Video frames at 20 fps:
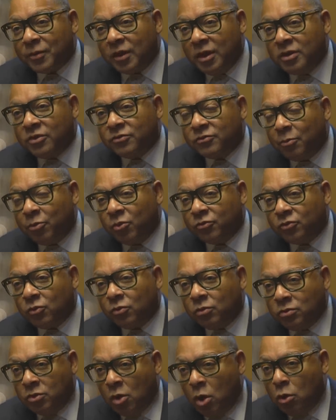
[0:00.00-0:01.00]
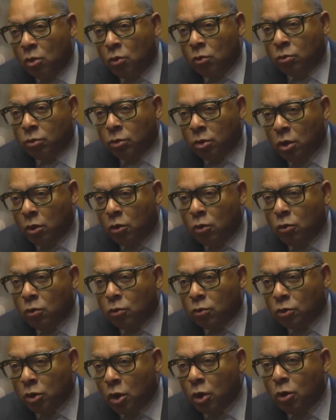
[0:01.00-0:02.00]
It is supposed to go yong
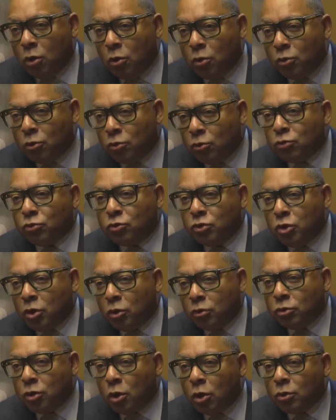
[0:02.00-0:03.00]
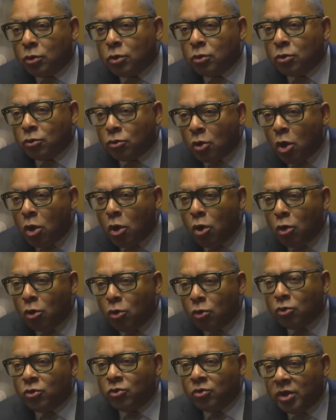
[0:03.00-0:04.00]
yong yong yong yong yong
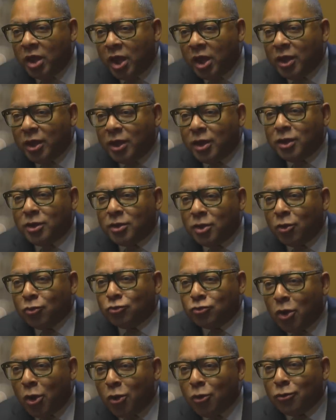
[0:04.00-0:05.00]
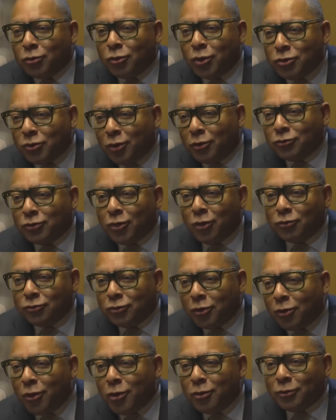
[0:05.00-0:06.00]
yong gang yong yong yong yong
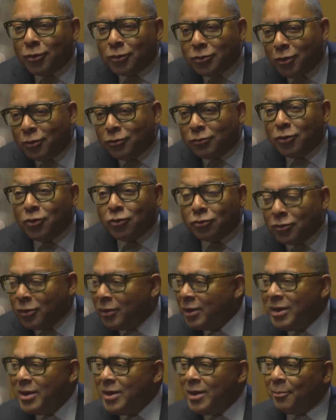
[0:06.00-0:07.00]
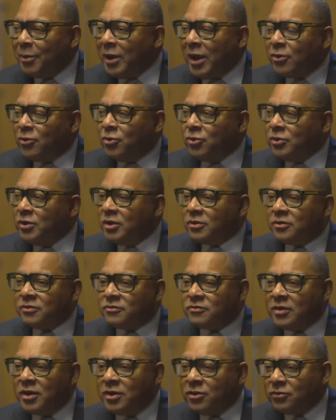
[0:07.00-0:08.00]
yong yong yong yong. But I couldn't get the
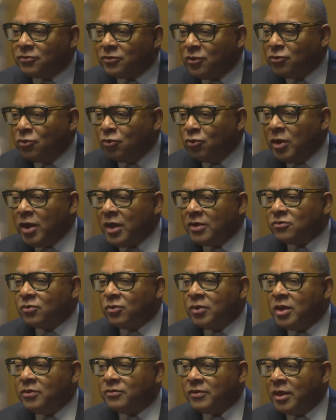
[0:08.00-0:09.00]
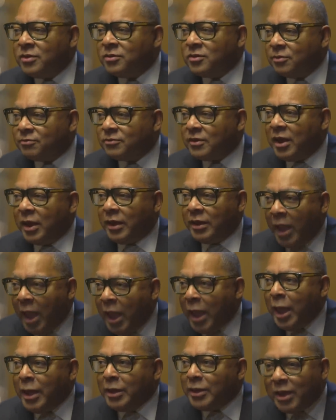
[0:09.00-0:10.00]
singers to do that, so they ended up saying
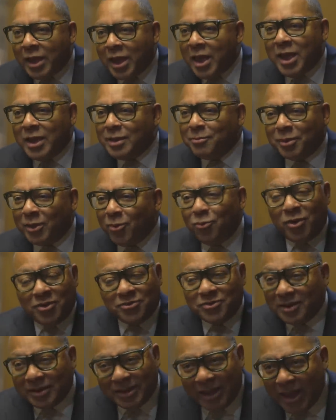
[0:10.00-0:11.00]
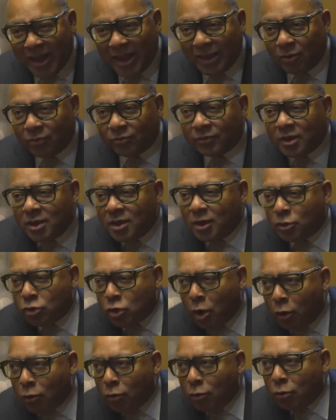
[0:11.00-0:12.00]
gang gang, but it wasn't gang. It was
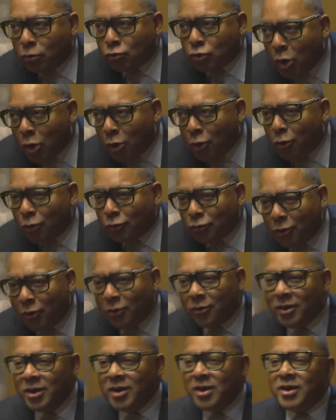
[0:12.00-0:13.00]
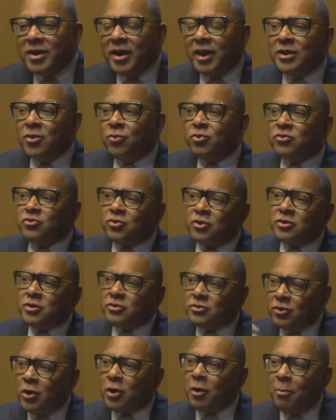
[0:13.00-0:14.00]
yong yong yong. And then we
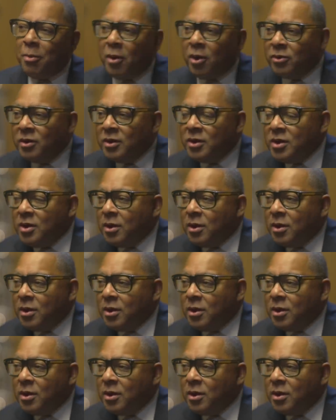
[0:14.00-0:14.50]
started to talk about